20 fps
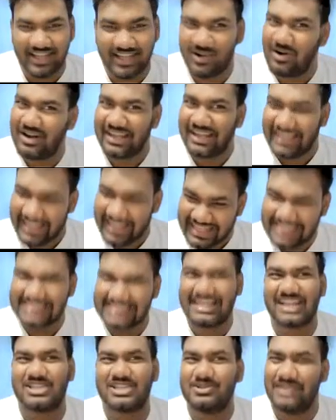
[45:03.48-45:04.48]
econ, A
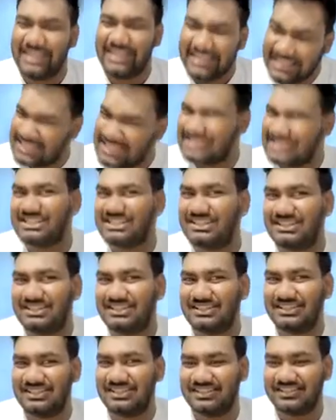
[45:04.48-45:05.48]
is actually easy.
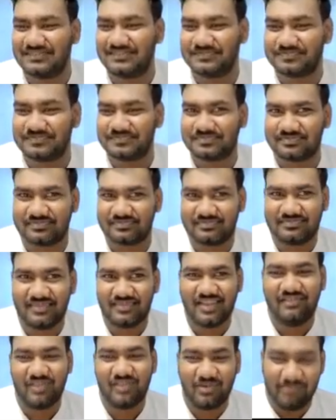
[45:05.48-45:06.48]

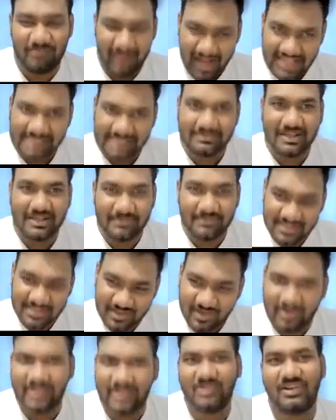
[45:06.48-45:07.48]
From past papers
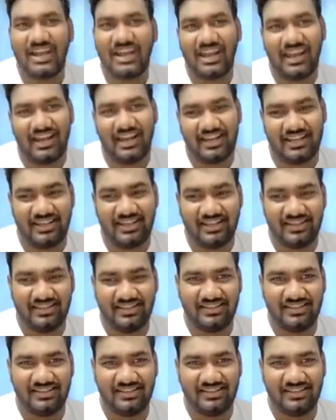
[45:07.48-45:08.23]
alone, you can get A.